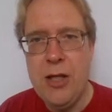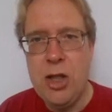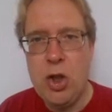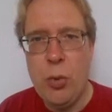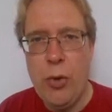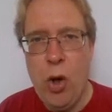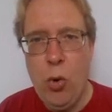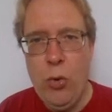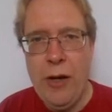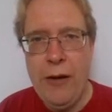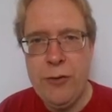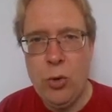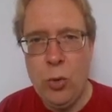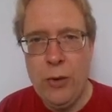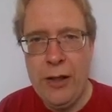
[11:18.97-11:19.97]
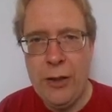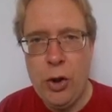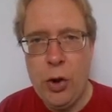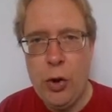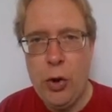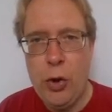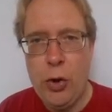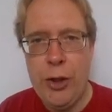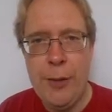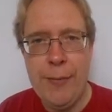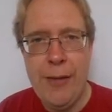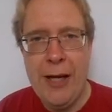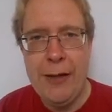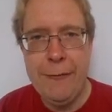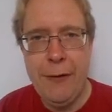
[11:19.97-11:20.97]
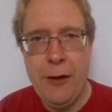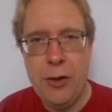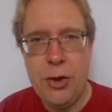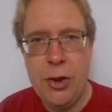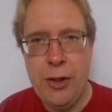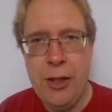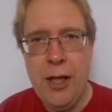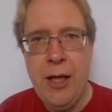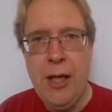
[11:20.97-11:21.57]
So we only have to look at her demand function.